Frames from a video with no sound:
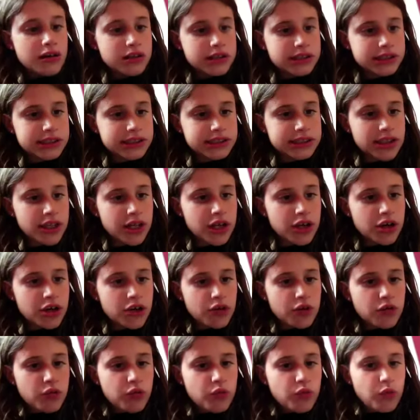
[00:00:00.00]

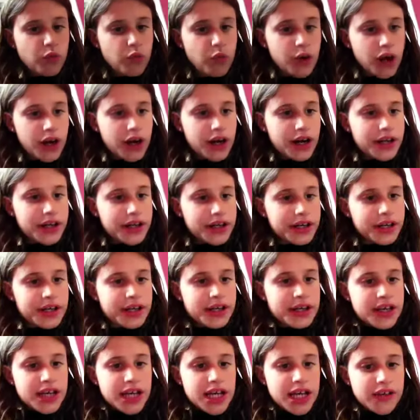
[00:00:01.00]
So, one,
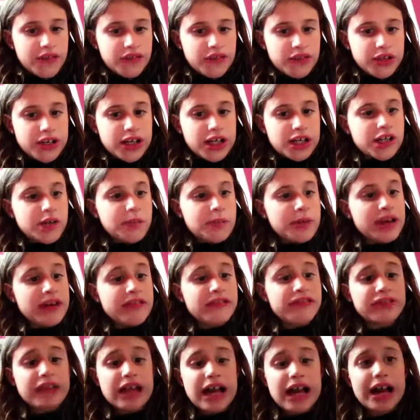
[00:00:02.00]
if you're going to be a
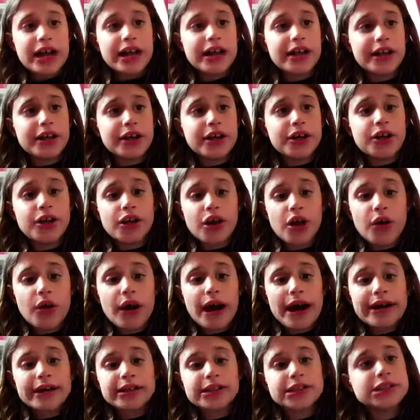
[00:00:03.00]
flyer, know
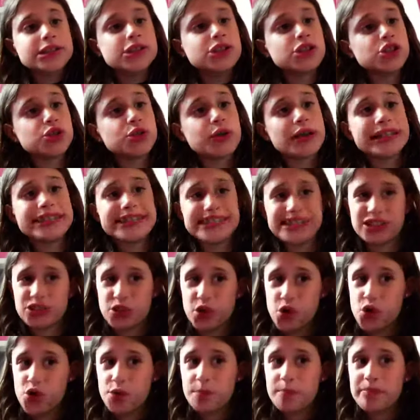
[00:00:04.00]
how to do a
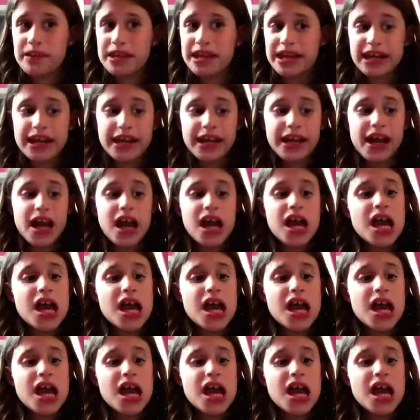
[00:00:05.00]
scorpion